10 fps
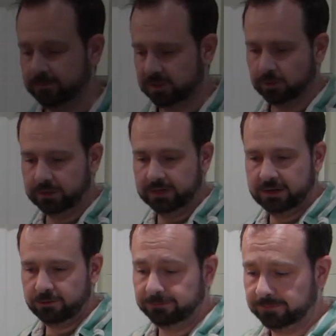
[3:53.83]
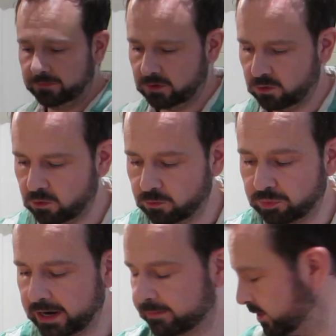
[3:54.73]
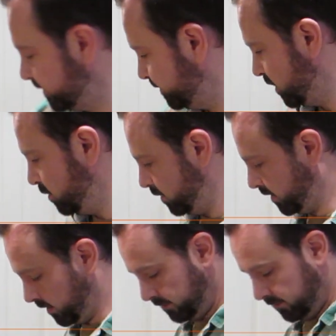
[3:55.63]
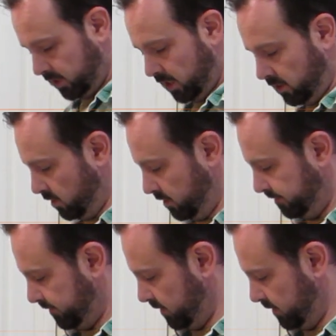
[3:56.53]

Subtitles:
so we're now all prepped. I'm going to turn our